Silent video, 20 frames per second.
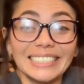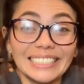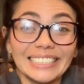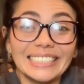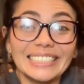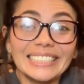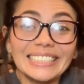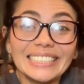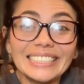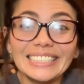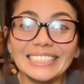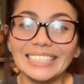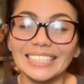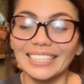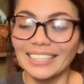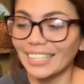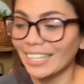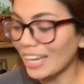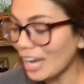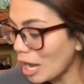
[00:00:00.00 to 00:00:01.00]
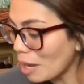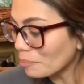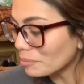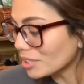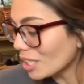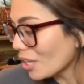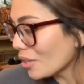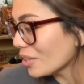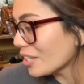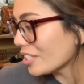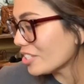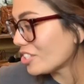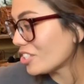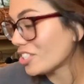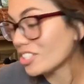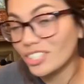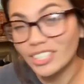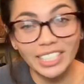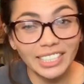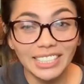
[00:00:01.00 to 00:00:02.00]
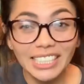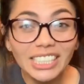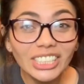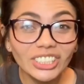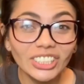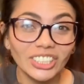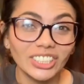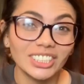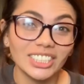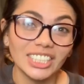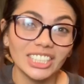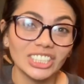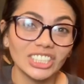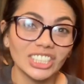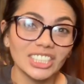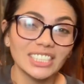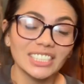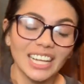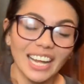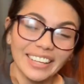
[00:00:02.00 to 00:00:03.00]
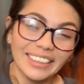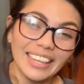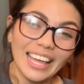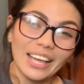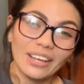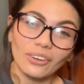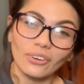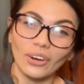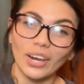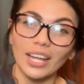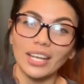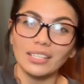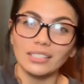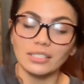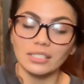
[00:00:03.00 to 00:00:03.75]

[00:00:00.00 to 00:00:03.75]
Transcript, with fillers: Eh. The comps on the, the t-shirts is just not that great.